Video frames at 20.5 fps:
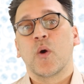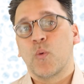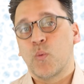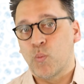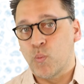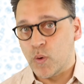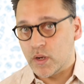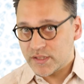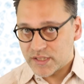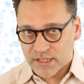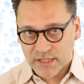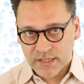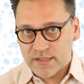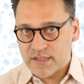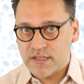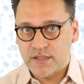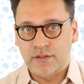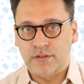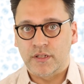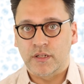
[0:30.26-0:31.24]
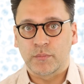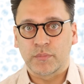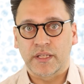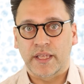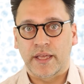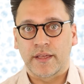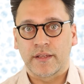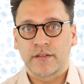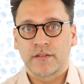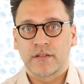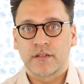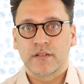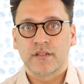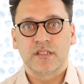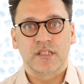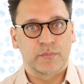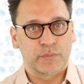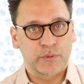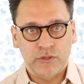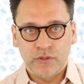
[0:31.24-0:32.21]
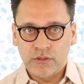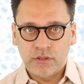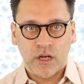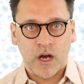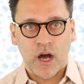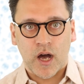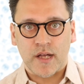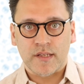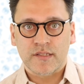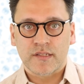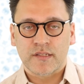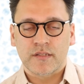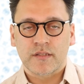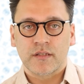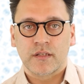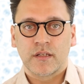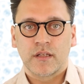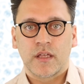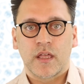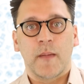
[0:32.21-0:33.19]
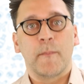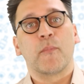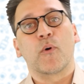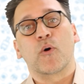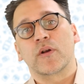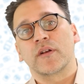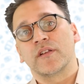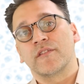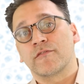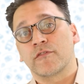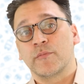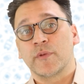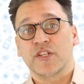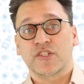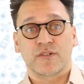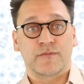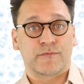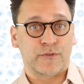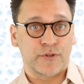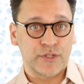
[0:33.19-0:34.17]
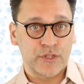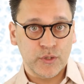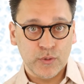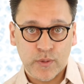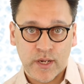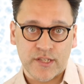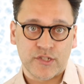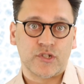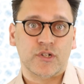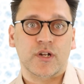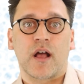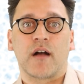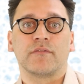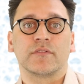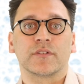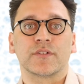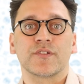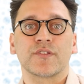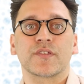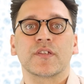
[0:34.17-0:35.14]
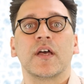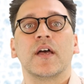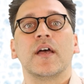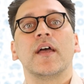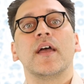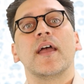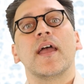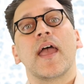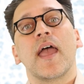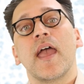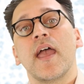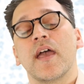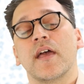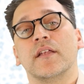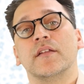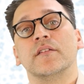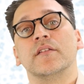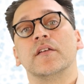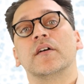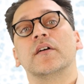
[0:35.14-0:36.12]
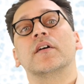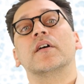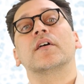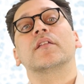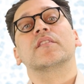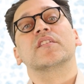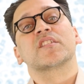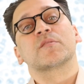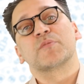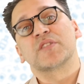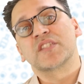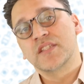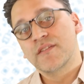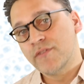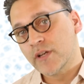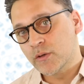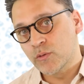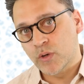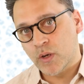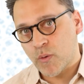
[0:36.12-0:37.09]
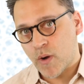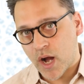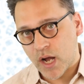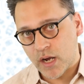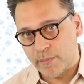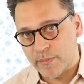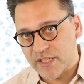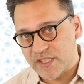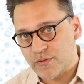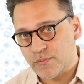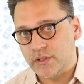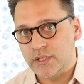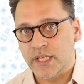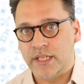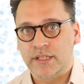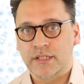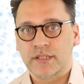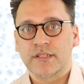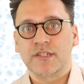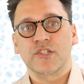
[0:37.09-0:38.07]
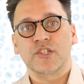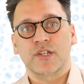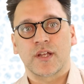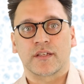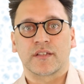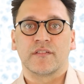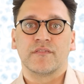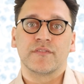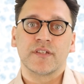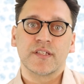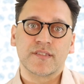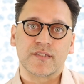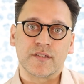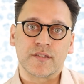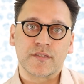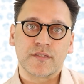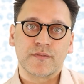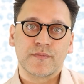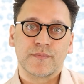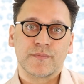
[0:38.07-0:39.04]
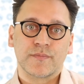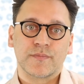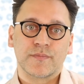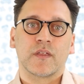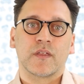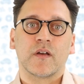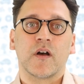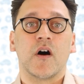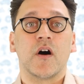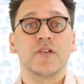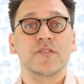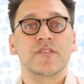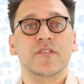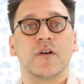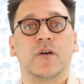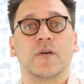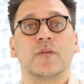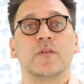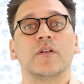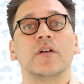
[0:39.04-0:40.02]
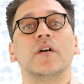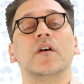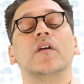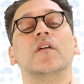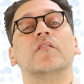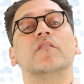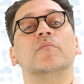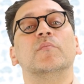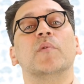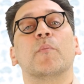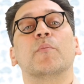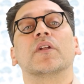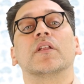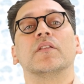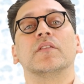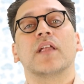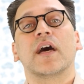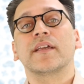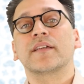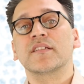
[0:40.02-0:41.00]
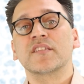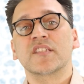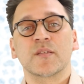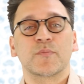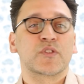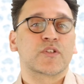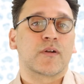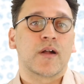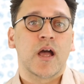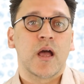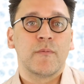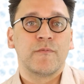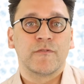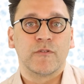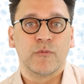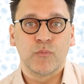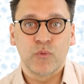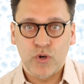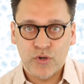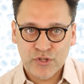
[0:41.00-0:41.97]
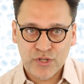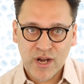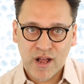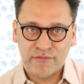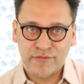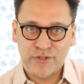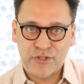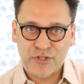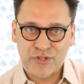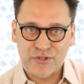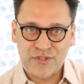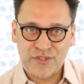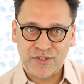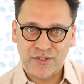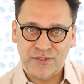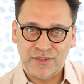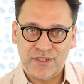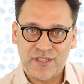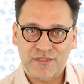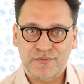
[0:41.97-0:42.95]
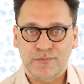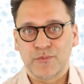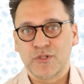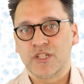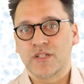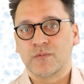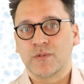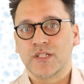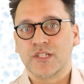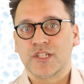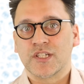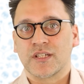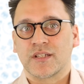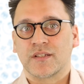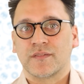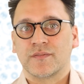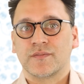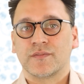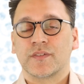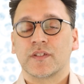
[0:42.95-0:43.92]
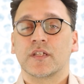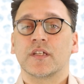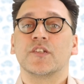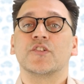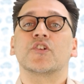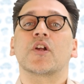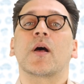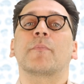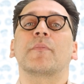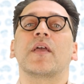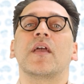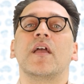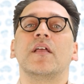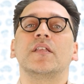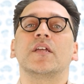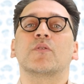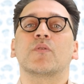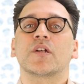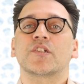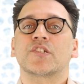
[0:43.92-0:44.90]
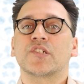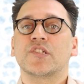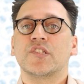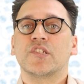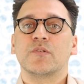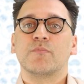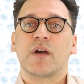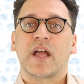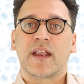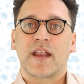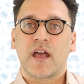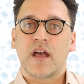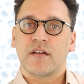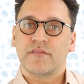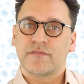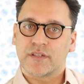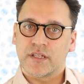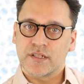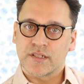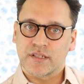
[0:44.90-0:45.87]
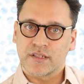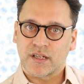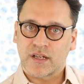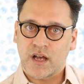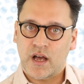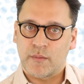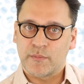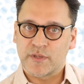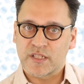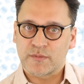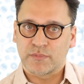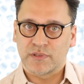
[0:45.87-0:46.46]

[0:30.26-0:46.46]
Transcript: what to consider in a plan, typical costs, important information for US travelers, and the specific requirements related to Schengen visas. Also, remember to like and subscribe for more travel insurance goodness from G1G, and drop any questions you might have into the comments